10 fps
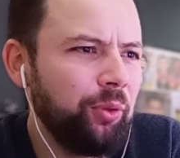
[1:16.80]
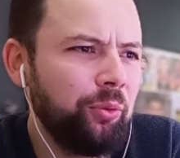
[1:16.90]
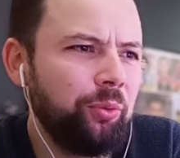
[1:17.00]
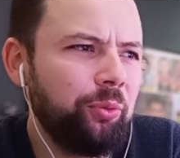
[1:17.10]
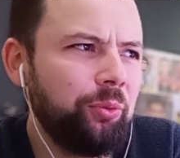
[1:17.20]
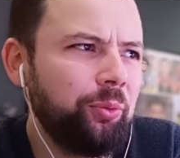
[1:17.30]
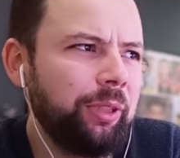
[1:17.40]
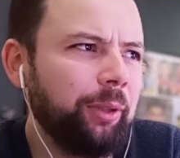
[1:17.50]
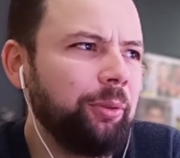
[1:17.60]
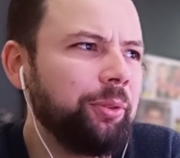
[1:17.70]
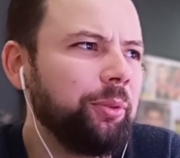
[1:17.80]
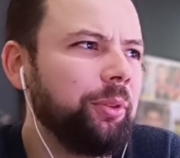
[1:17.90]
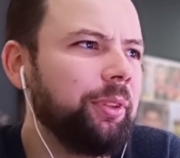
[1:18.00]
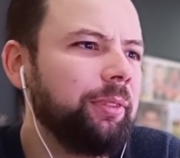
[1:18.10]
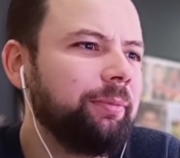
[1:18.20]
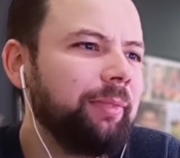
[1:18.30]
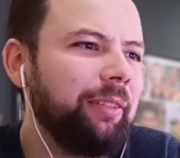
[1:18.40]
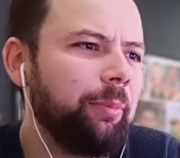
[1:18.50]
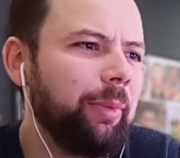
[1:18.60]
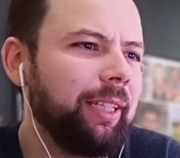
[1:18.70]
Ooh, that looks good.
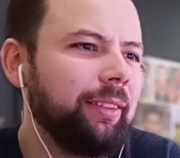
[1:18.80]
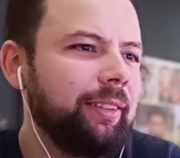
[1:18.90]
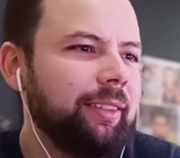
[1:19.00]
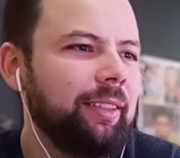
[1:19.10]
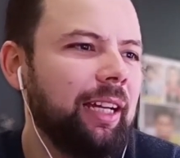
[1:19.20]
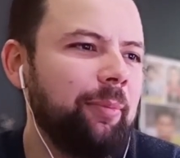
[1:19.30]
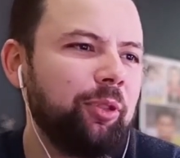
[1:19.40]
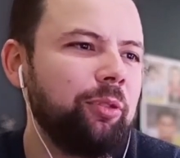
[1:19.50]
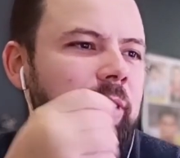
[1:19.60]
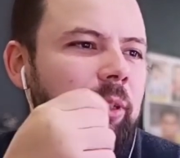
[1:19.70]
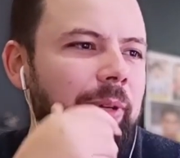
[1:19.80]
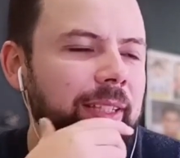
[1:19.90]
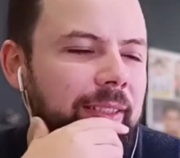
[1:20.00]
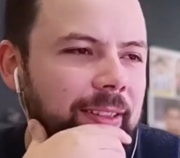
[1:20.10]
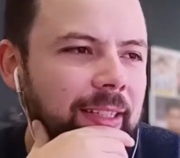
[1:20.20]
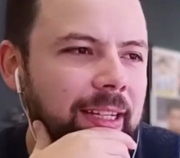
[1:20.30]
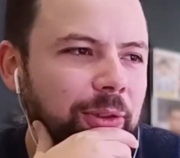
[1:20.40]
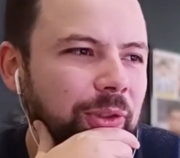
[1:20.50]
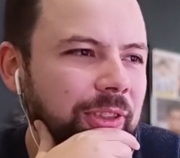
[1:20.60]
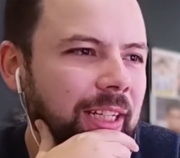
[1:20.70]
Never mind. I'm sold already. That
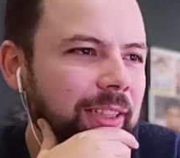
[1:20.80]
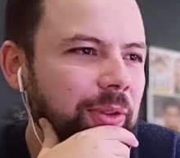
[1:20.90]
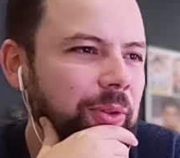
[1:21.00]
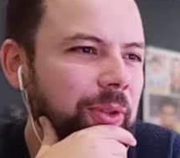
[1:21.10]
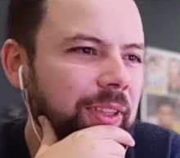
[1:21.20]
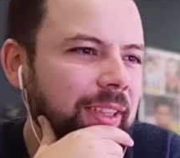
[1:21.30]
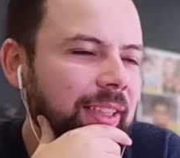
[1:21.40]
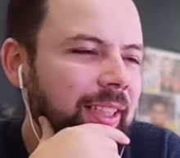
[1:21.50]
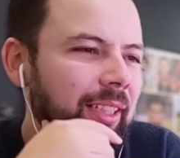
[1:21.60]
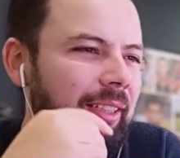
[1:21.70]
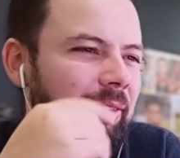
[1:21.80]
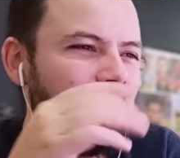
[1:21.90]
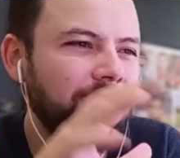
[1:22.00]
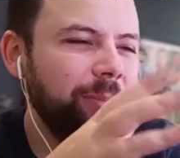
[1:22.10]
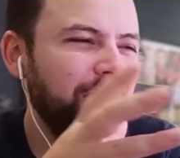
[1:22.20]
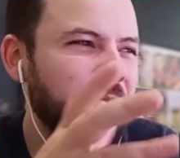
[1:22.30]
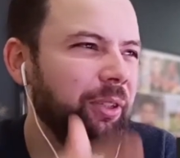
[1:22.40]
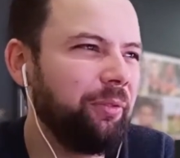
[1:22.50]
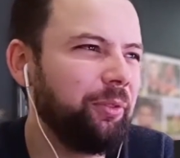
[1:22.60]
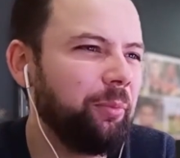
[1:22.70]
looks kind of good. Not a big fan
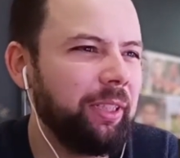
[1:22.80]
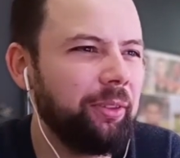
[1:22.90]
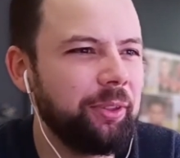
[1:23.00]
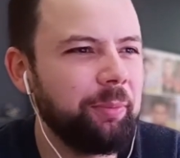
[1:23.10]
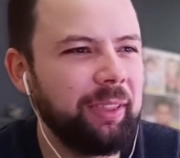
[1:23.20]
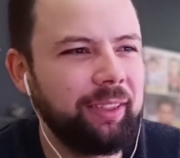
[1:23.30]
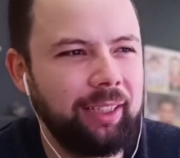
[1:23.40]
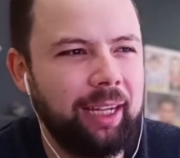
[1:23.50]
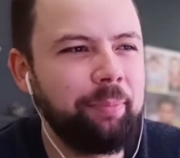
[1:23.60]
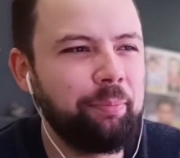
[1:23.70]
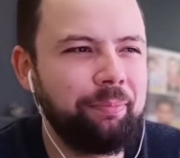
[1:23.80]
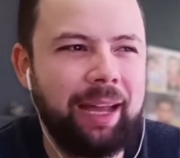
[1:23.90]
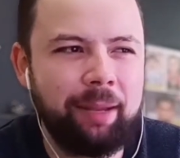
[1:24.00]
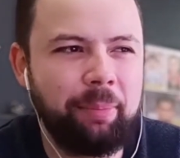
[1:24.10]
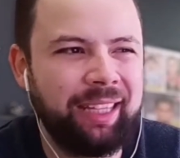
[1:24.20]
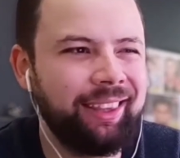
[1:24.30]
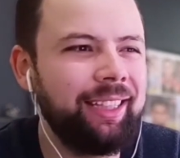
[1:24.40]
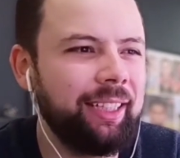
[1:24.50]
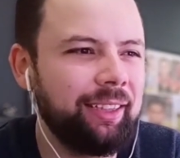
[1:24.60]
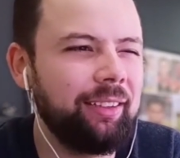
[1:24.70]
of tomatoes, but I bet
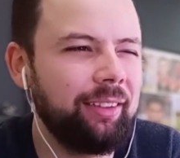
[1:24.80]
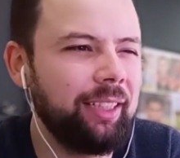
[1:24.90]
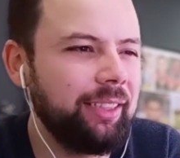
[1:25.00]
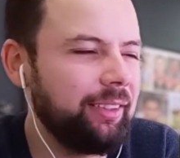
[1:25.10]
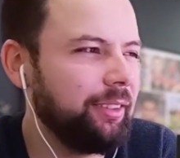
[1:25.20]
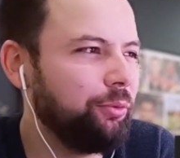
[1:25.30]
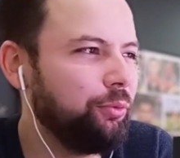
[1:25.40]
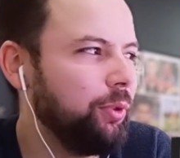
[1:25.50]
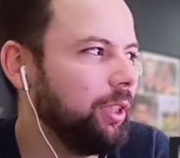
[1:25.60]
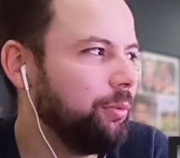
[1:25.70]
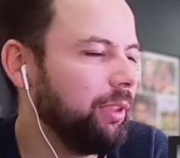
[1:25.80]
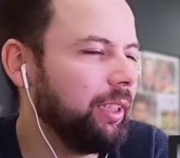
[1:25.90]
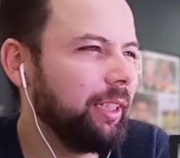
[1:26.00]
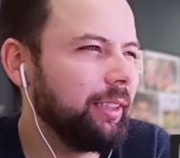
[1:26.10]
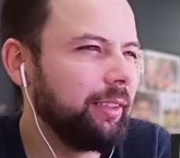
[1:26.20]
that tastes really, really nice.